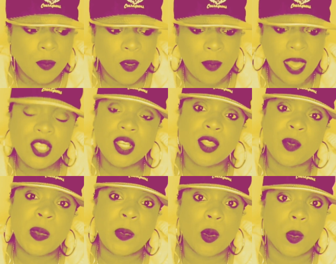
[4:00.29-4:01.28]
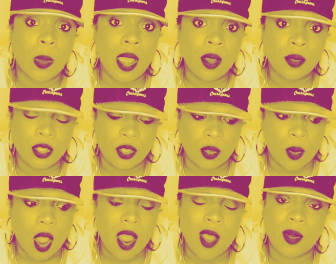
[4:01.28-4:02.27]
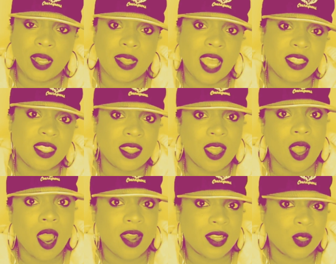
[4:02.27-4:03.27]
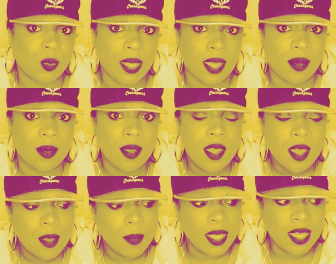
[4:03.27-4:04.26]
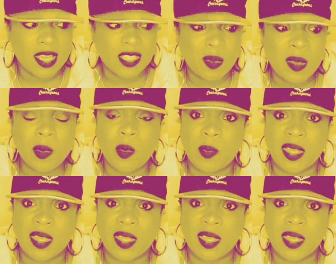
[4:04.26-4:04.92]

but make sure the people around you are holding that to their heart as well, because people will